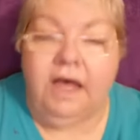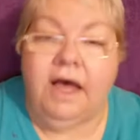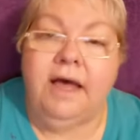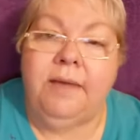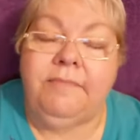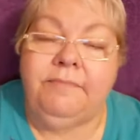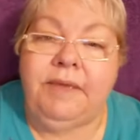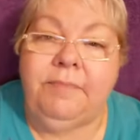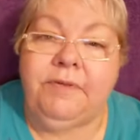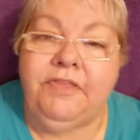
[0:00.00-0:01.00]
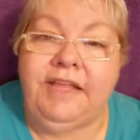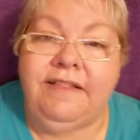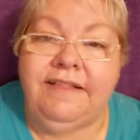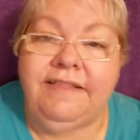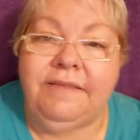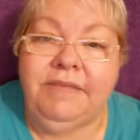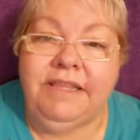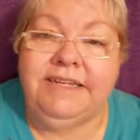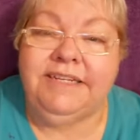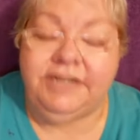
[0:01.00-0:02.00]
Um, people think that the
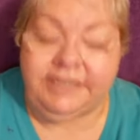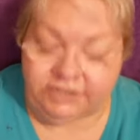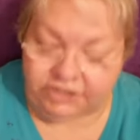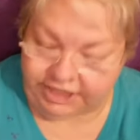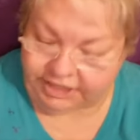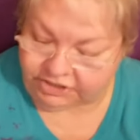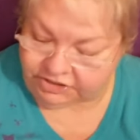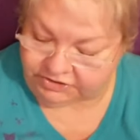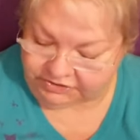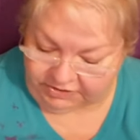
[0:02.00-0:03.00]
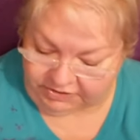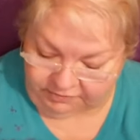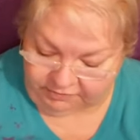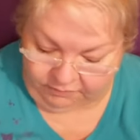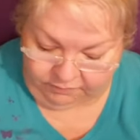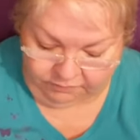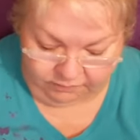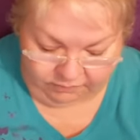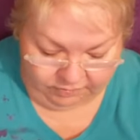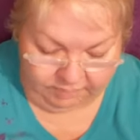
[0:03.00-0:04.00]
military exchange is so
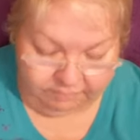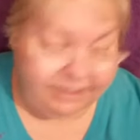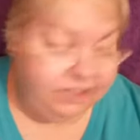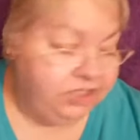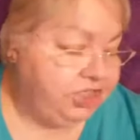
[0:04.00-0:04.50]
much